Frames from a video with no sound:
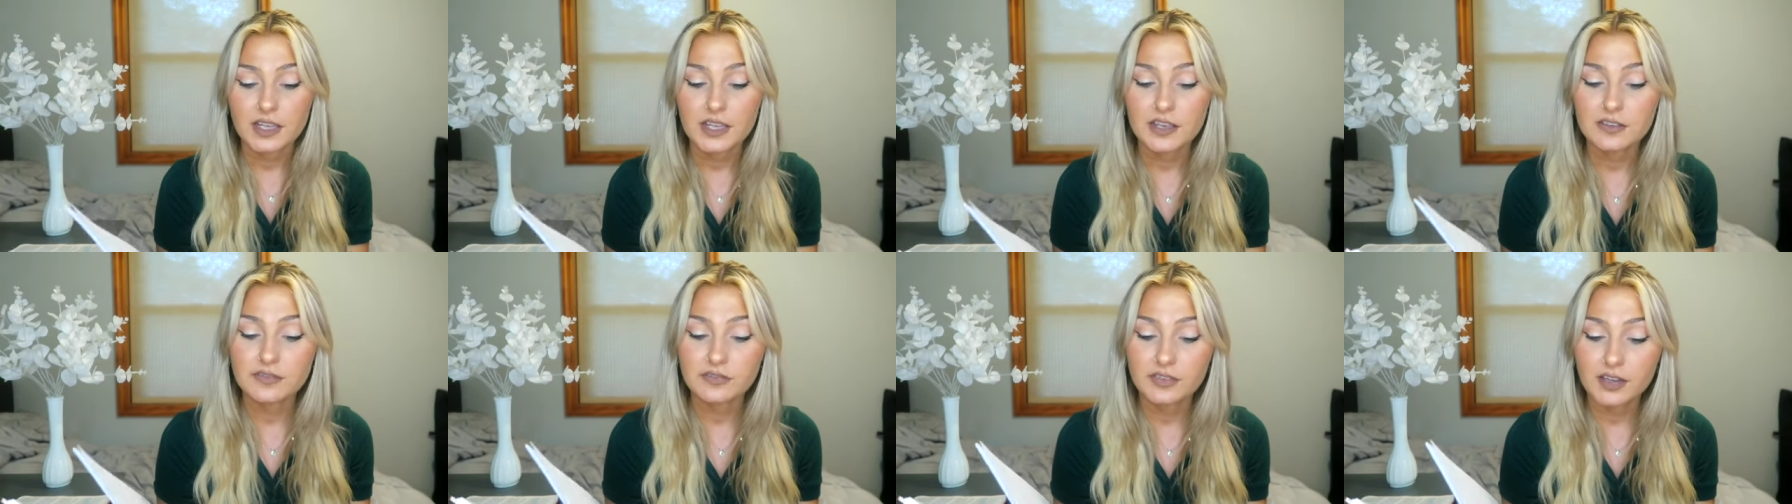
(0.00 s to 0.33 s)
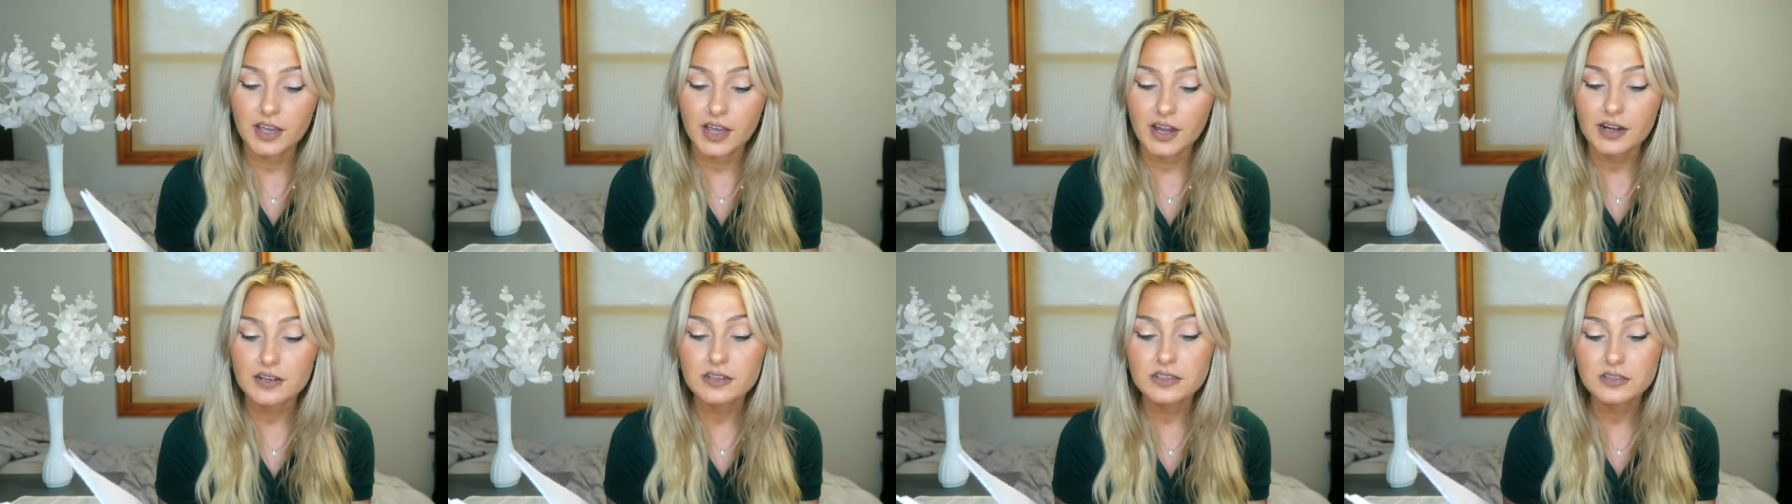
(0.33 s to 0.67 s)
If
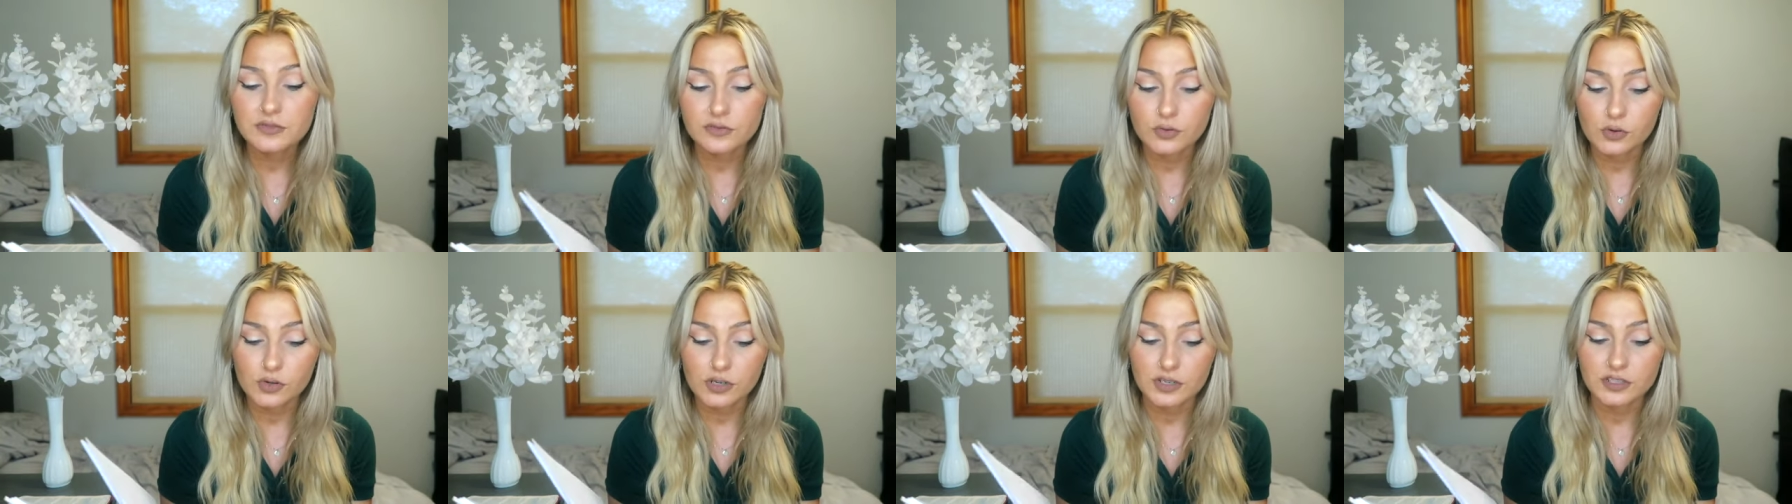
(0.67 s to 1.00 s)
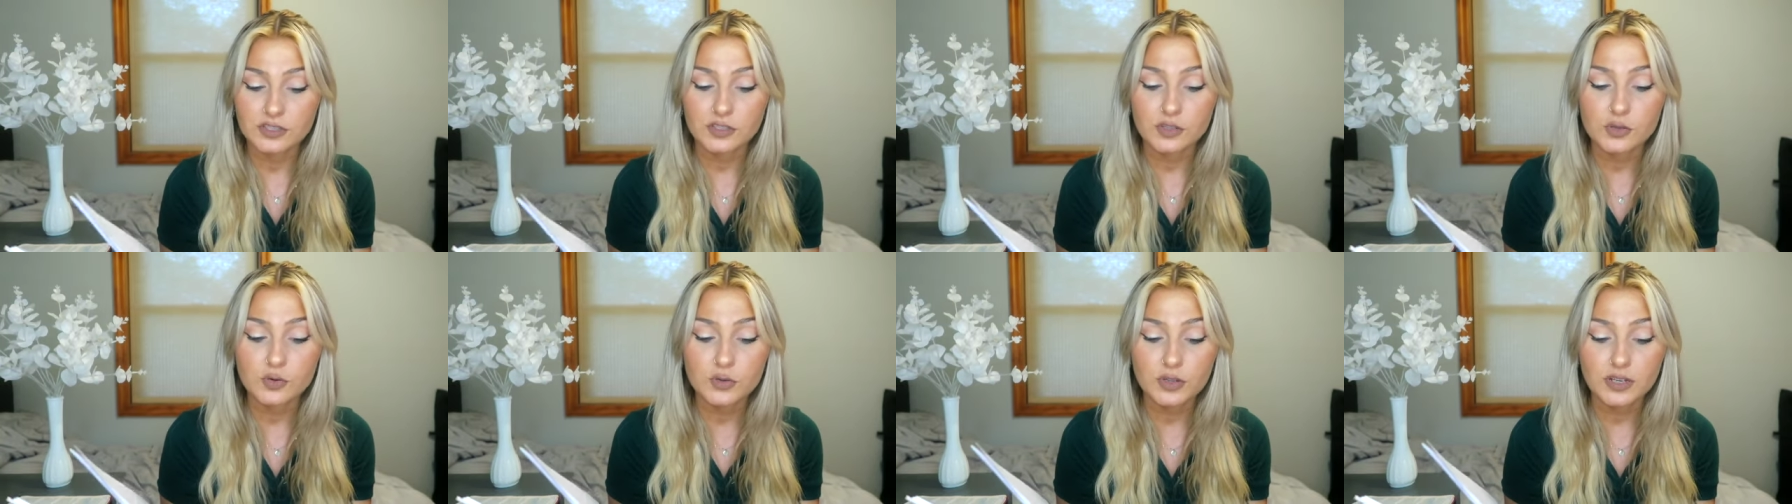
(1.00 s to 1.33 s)
God is for
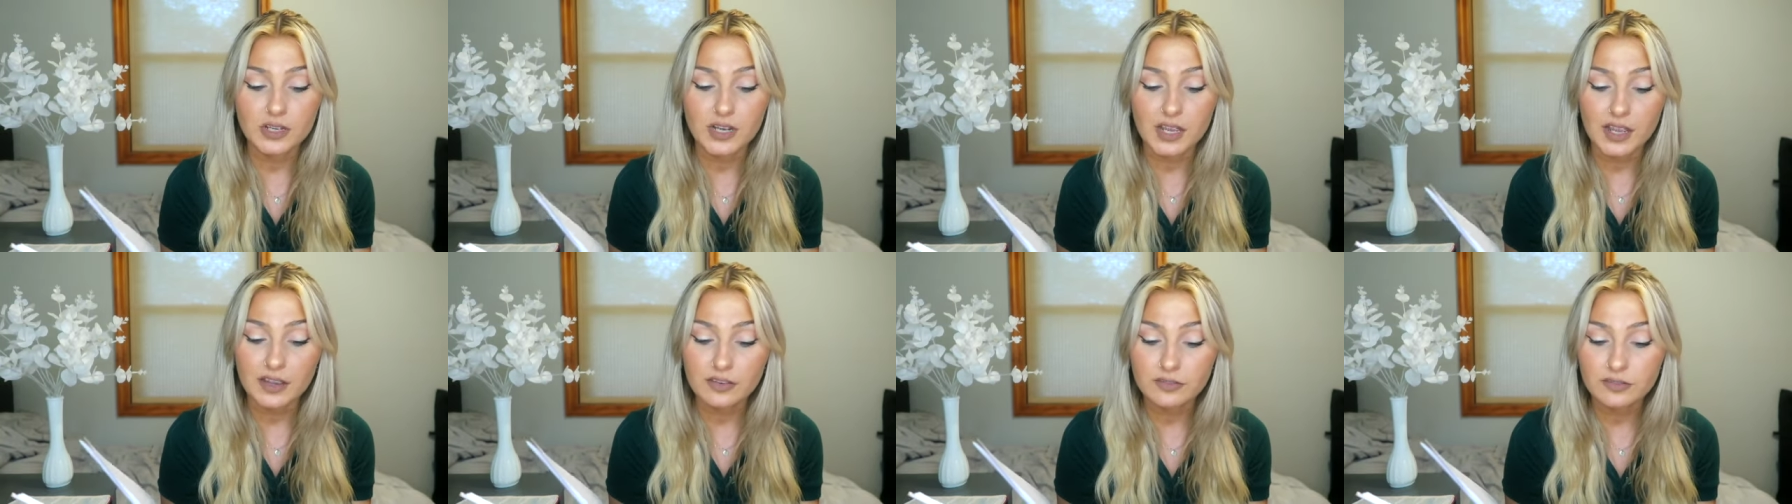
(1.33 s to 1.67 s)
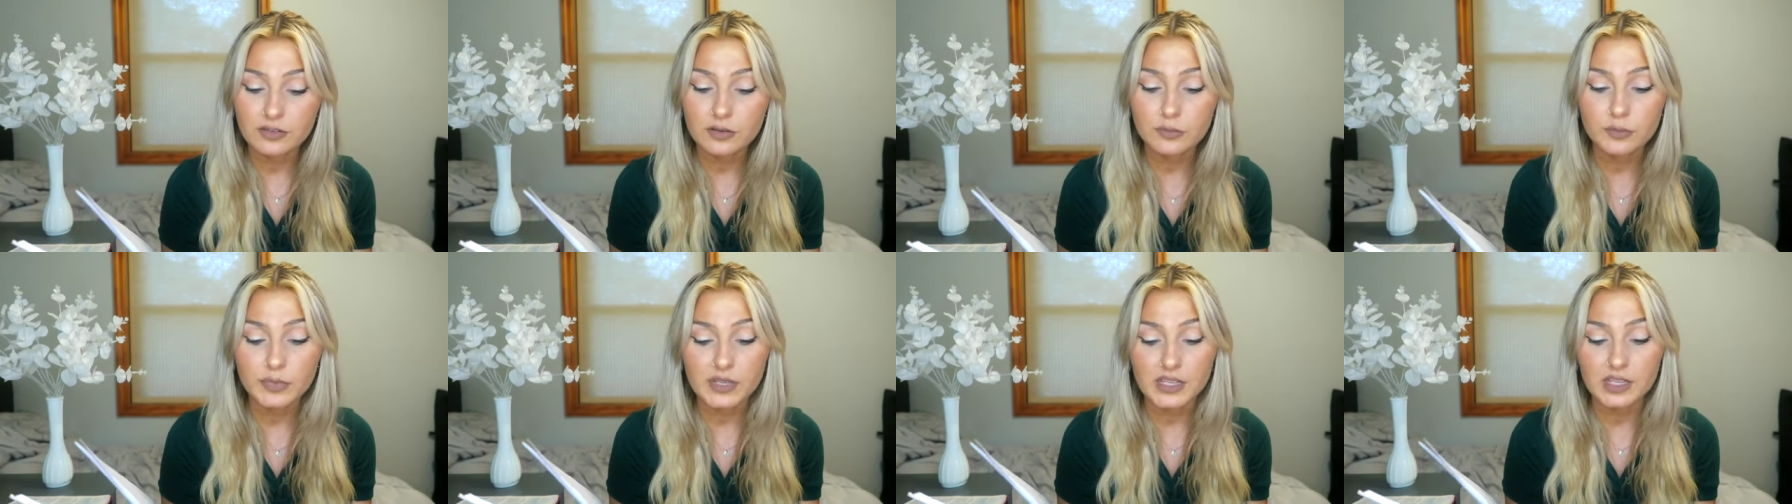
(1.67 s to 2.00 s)
us, who can
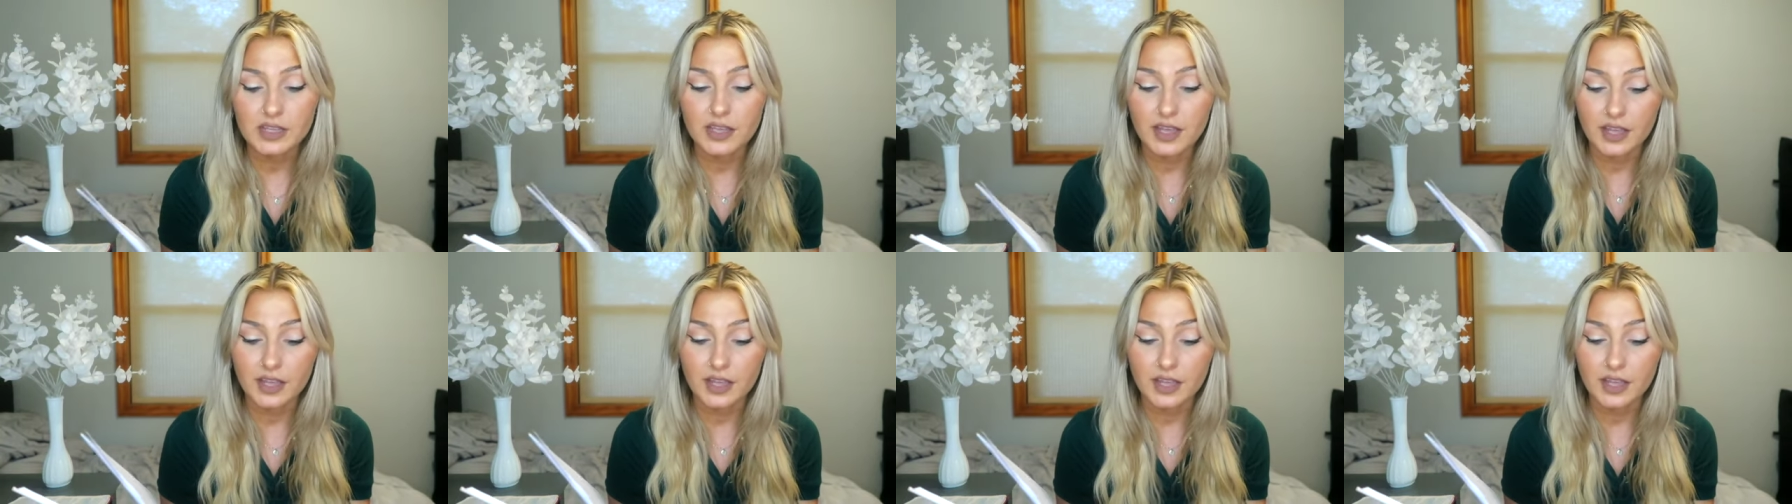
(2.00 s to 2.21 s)
ever be